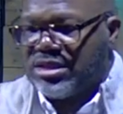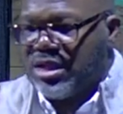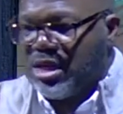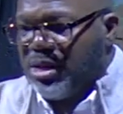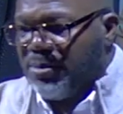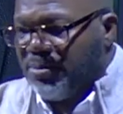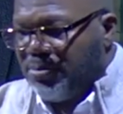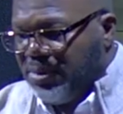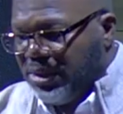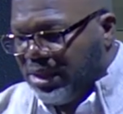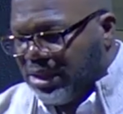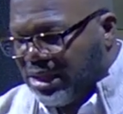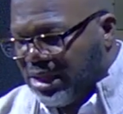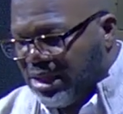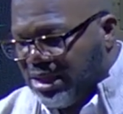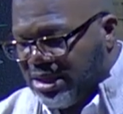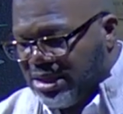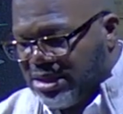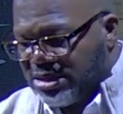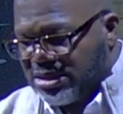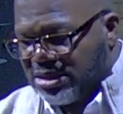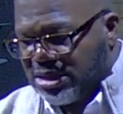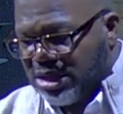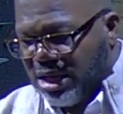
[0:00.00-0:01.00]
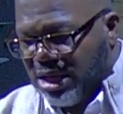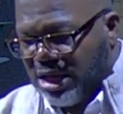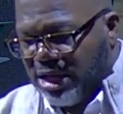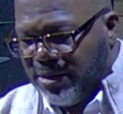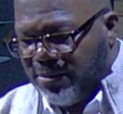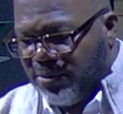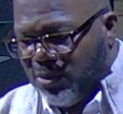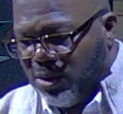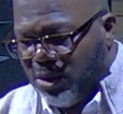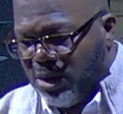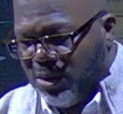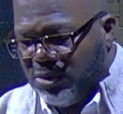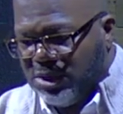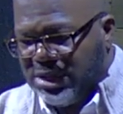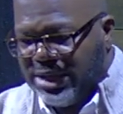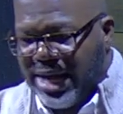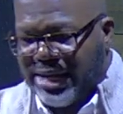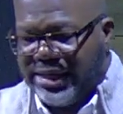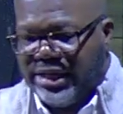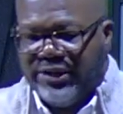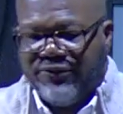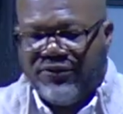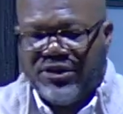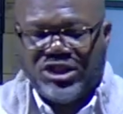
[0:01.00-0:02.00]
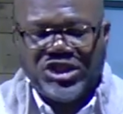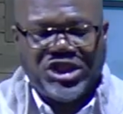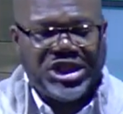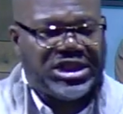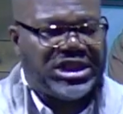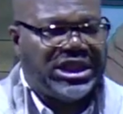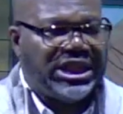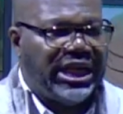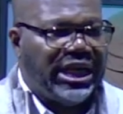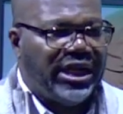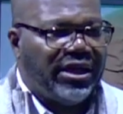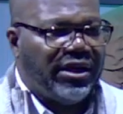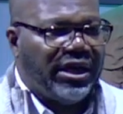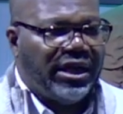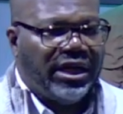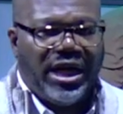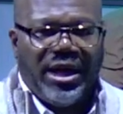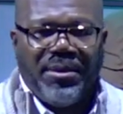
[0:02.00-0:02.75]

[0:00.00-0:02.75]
because um, not even just gearing up,